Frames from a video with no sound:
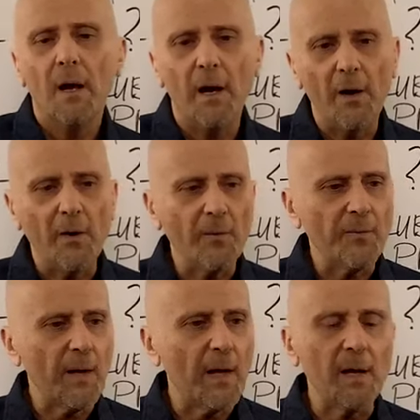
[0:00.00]
of
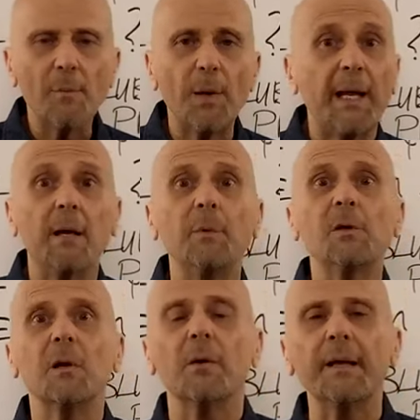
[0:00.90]
uh, playing a
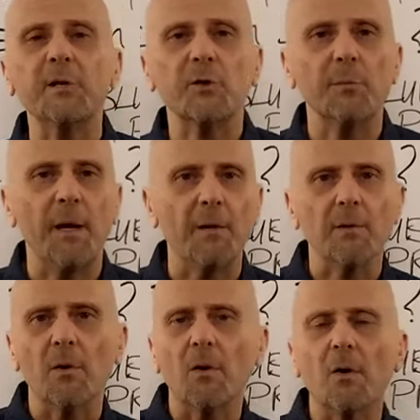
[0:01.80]
musical instrument
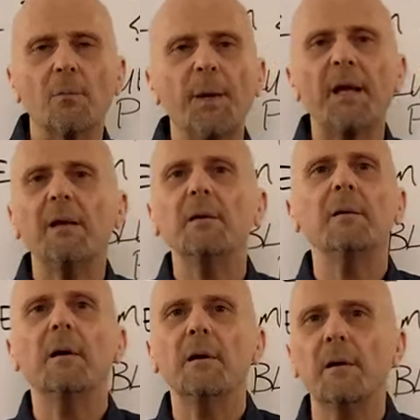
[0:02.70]
or
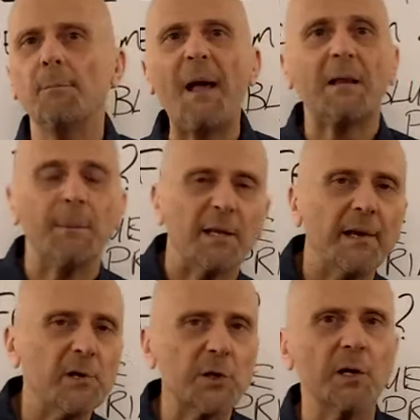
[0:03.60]
being a
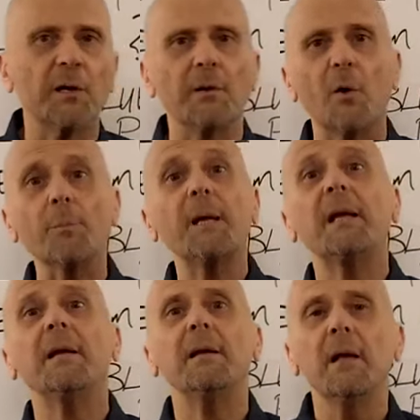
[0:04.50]
mathematician or
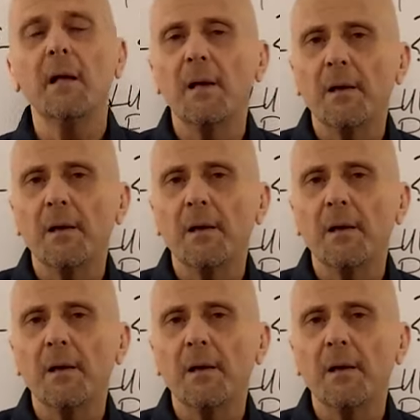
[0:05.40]
being